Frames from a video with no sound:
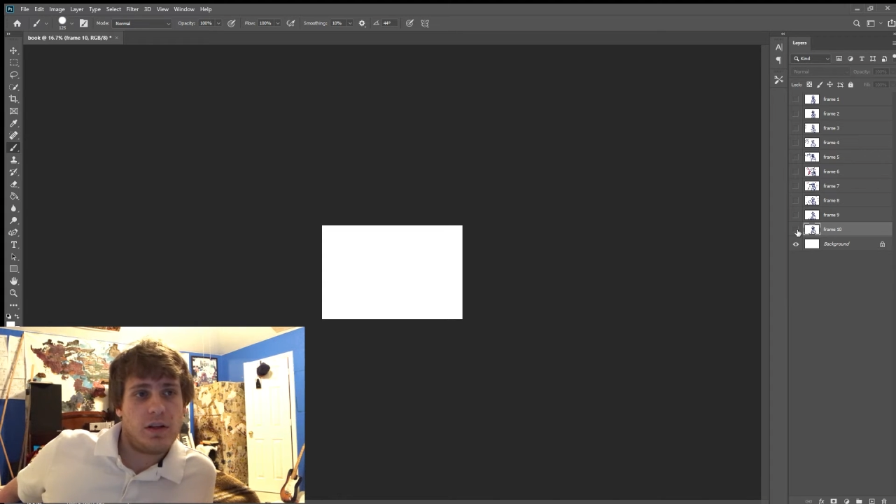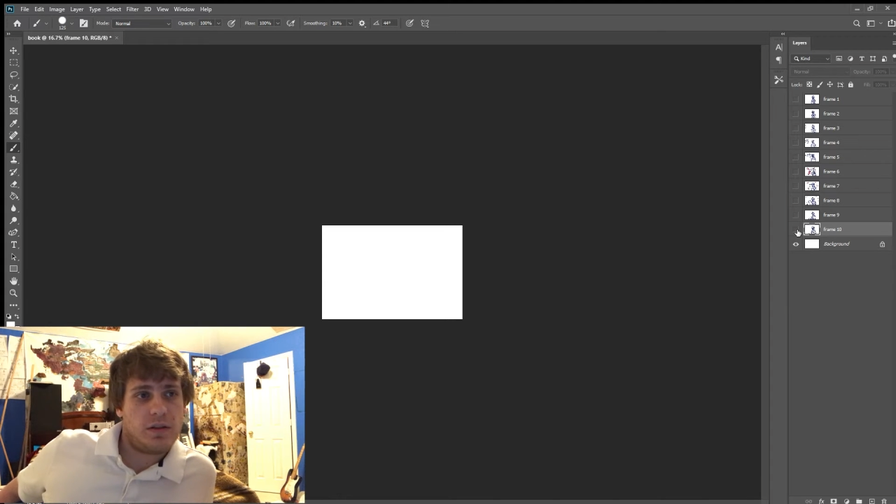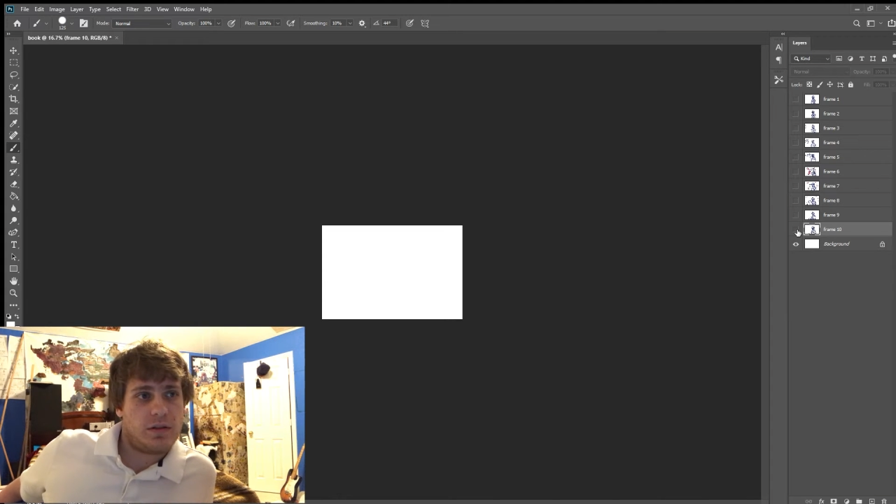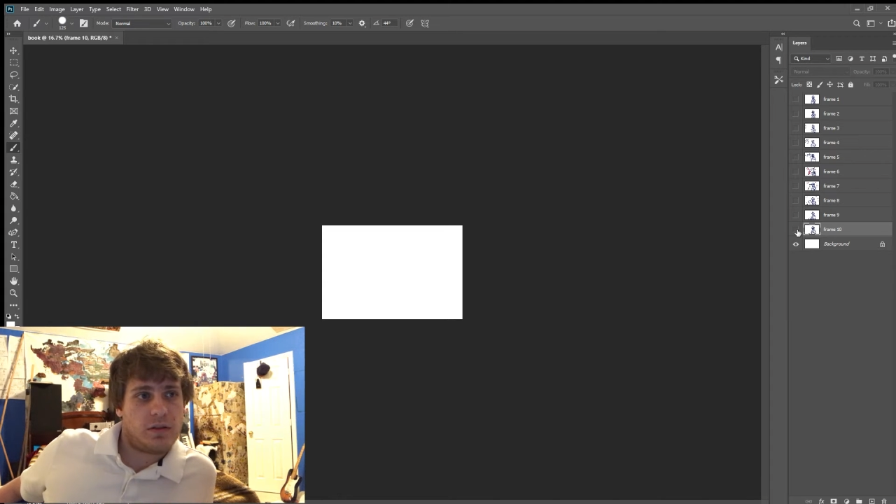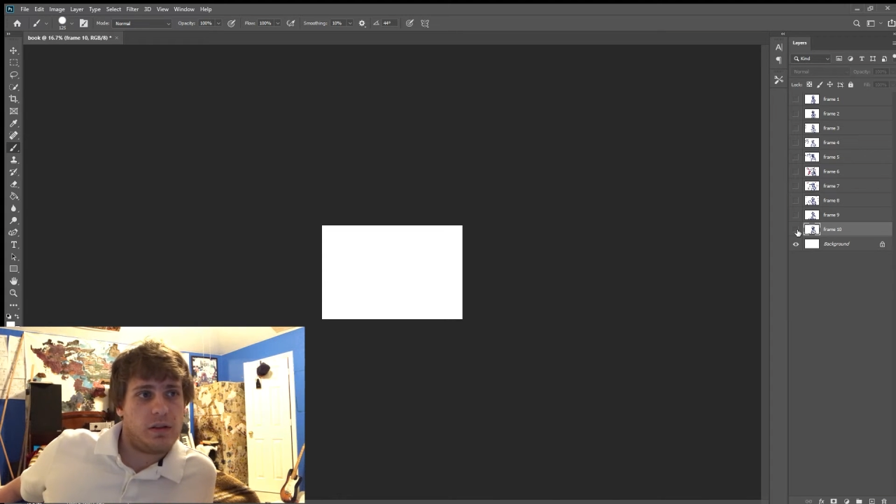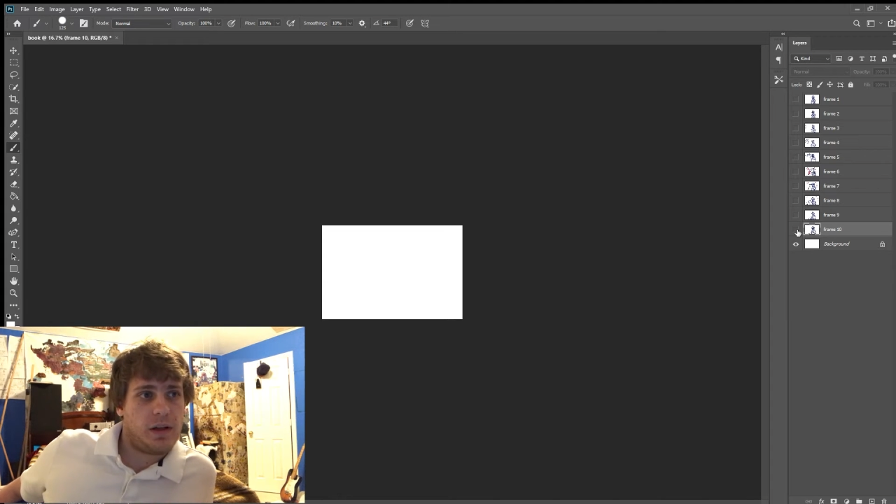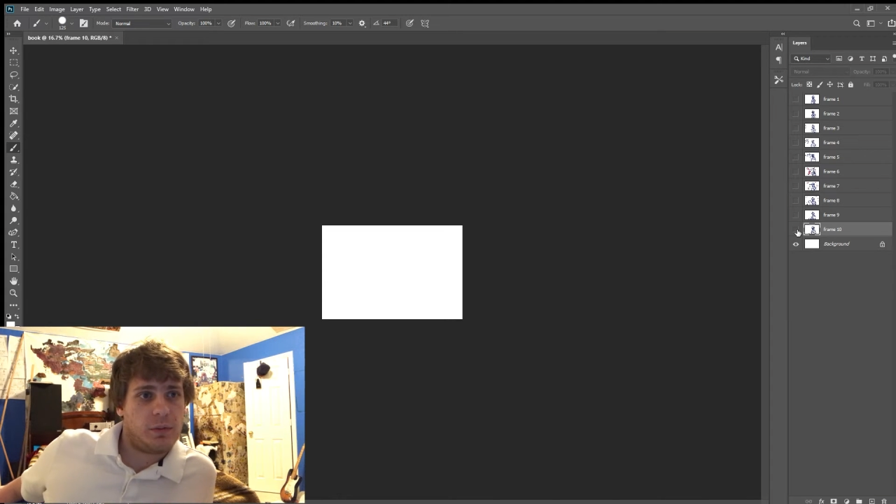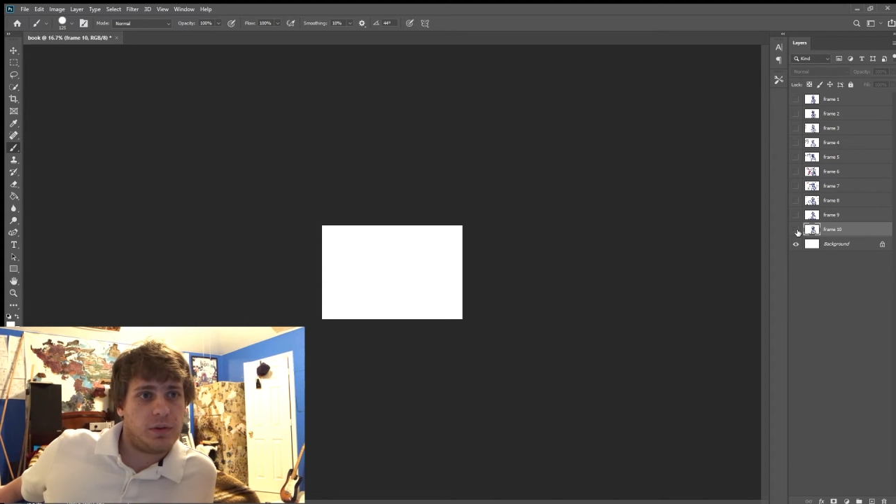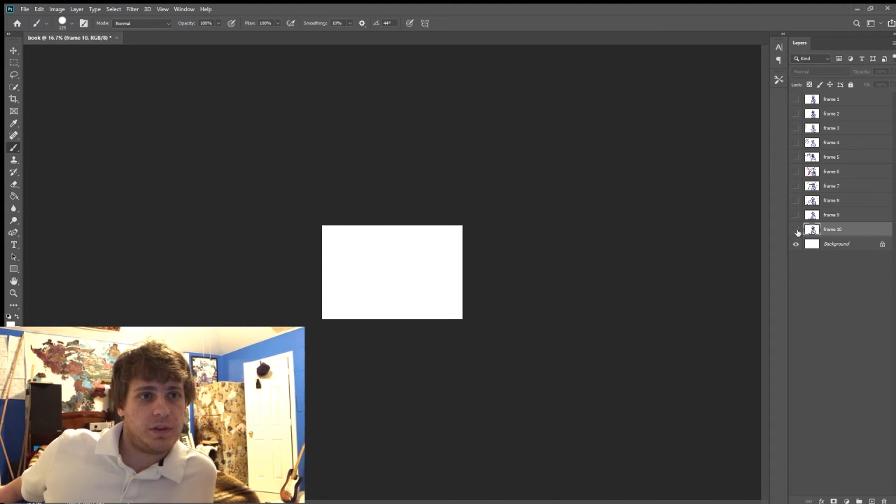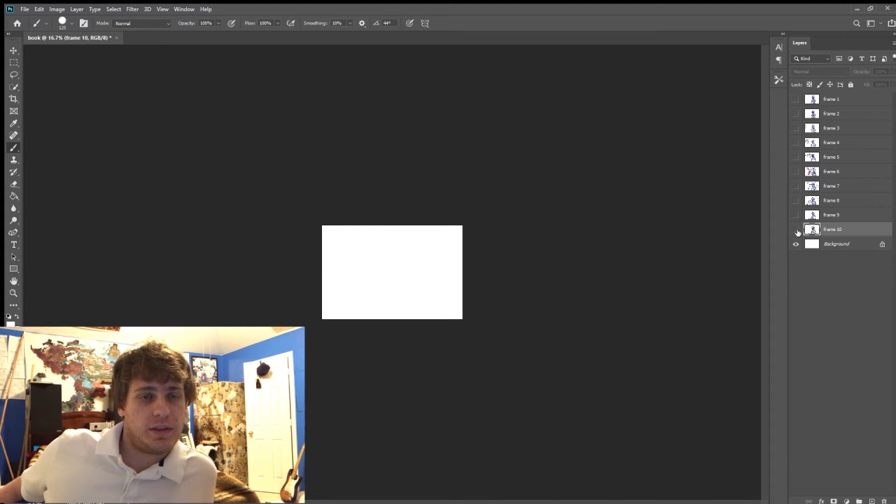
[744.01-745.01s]
So you're
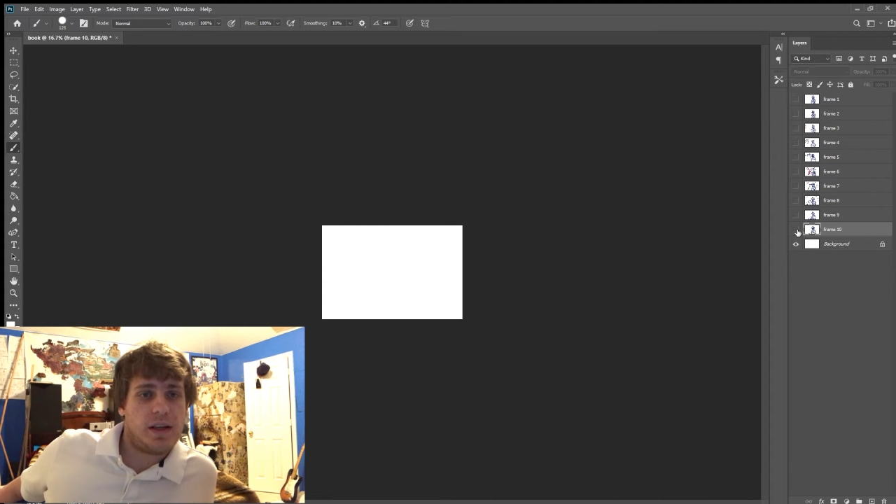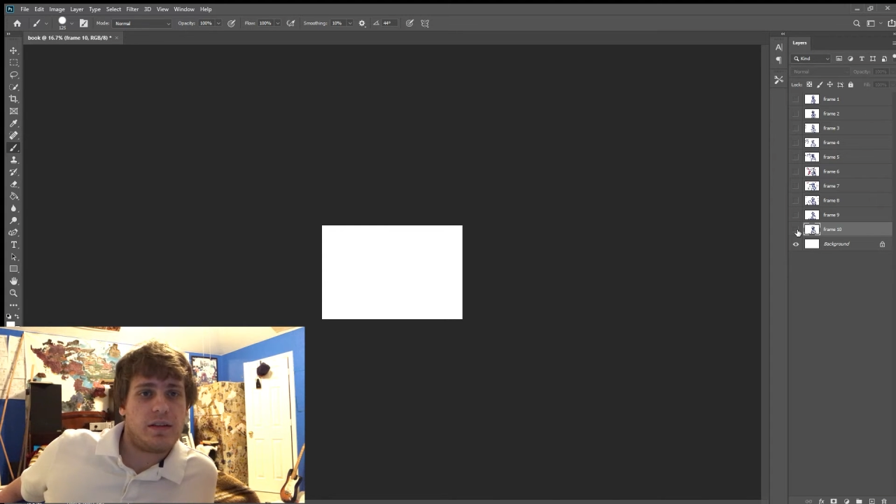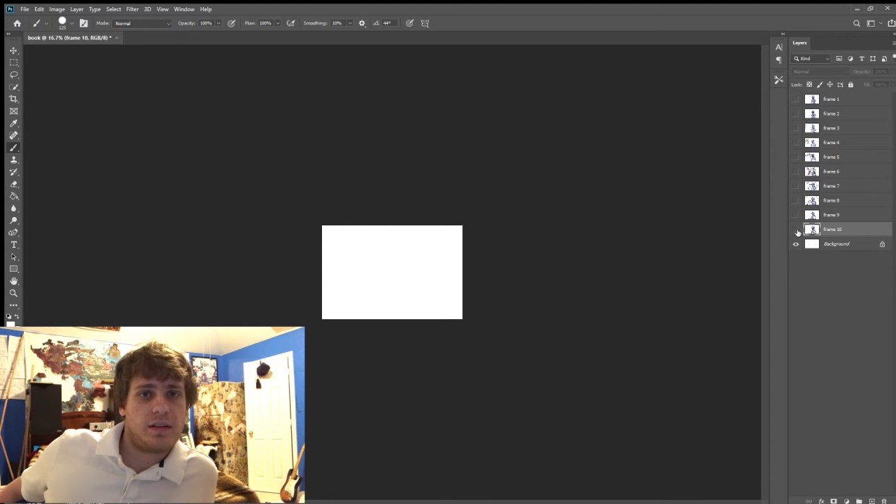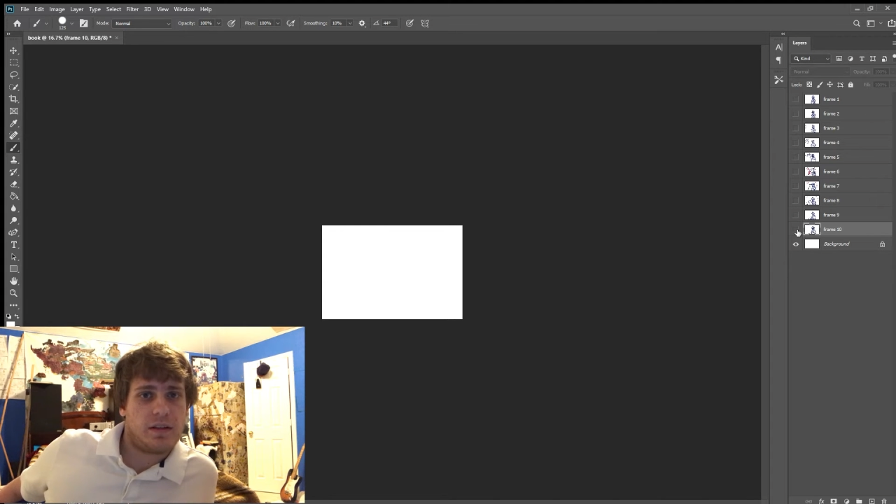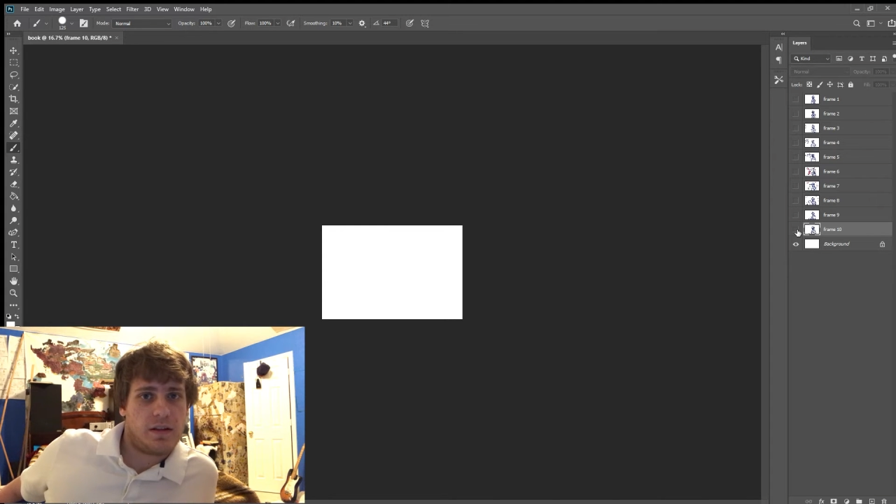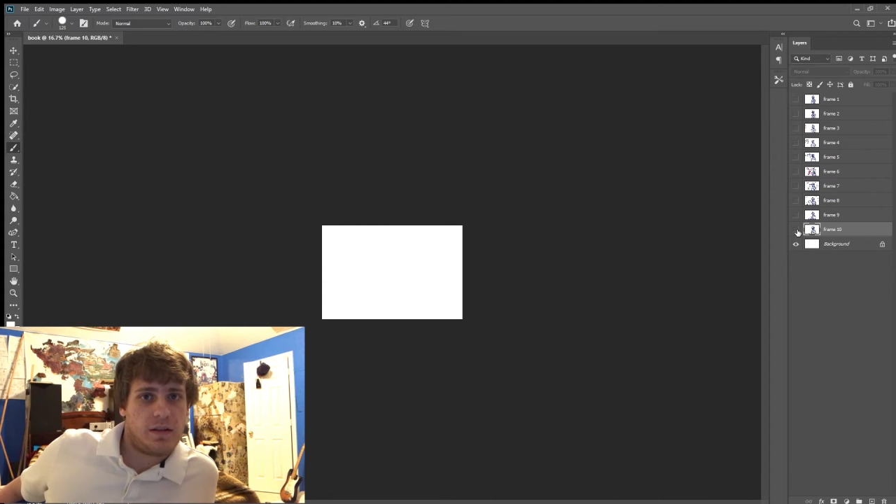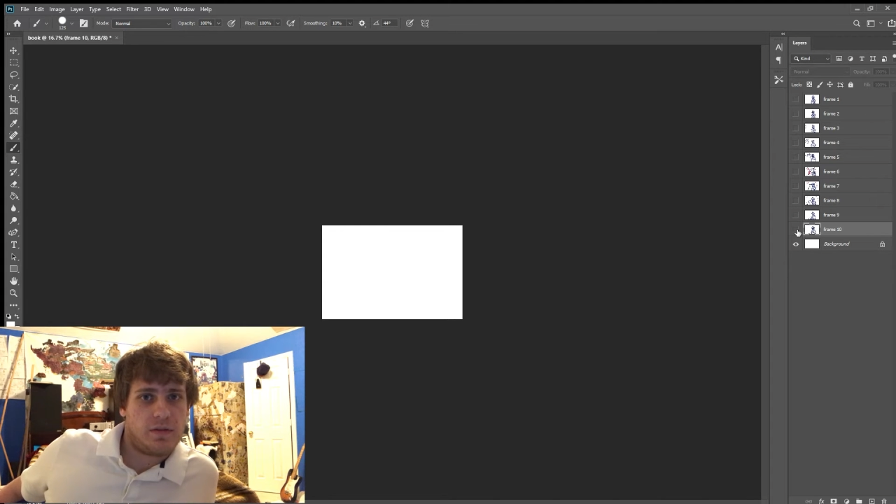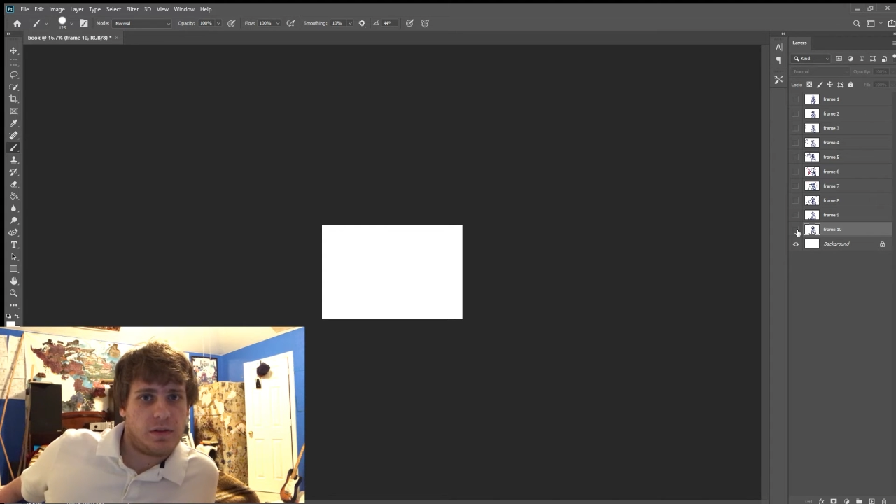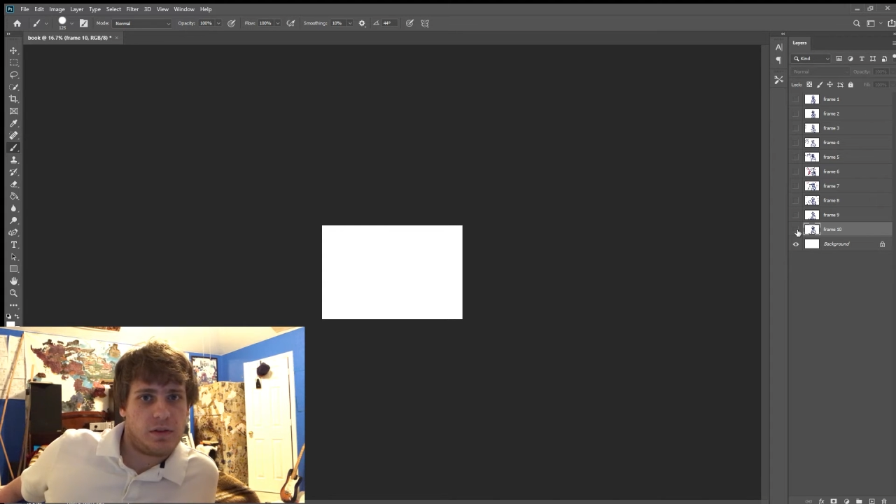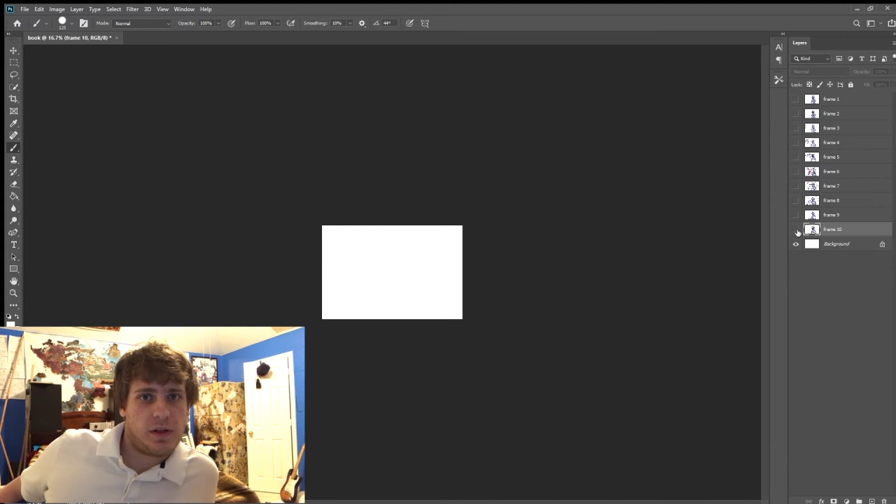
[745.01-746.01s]
able to take the
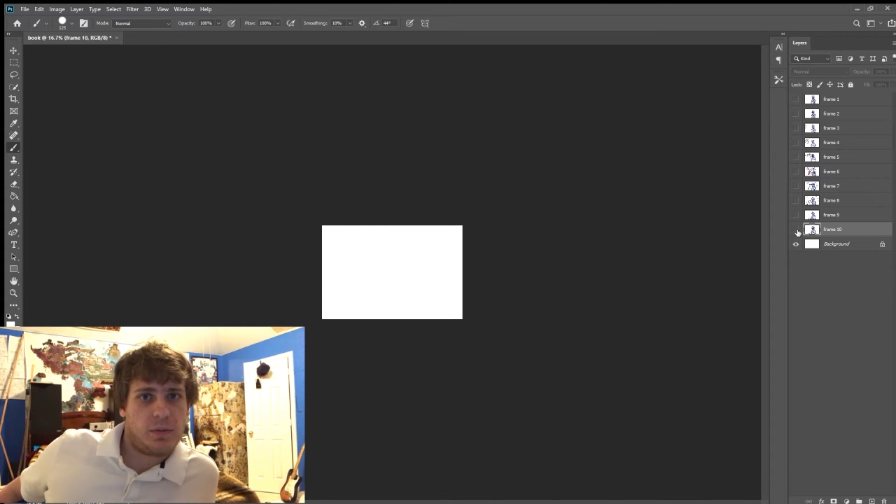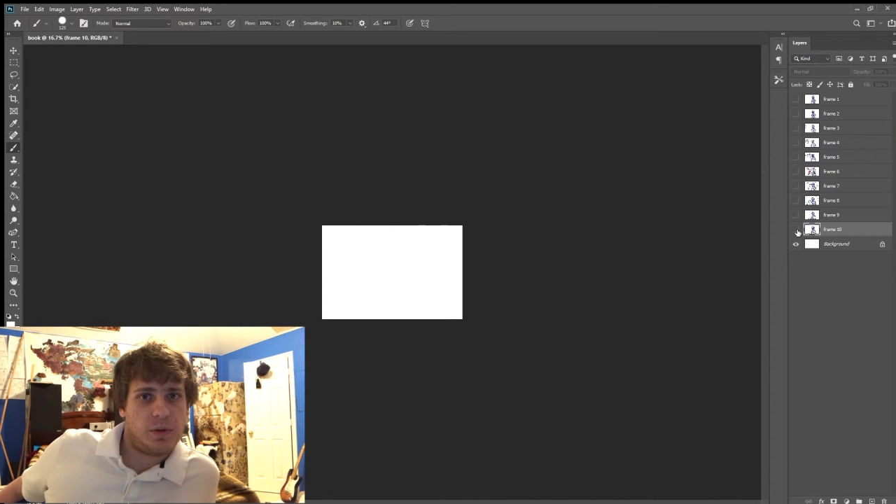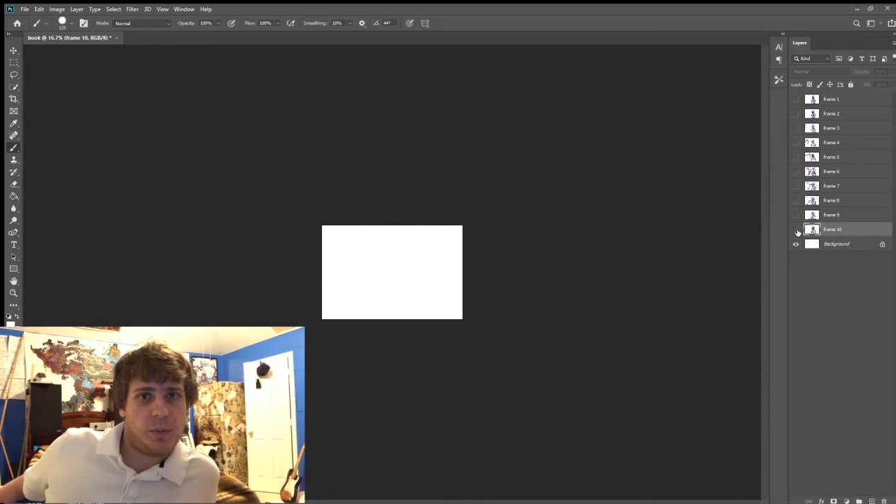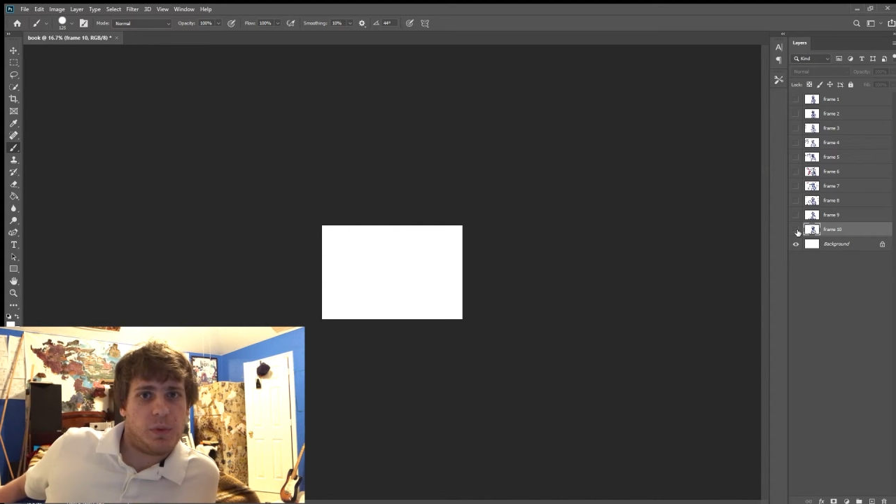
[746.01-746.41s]
GIF and you're able to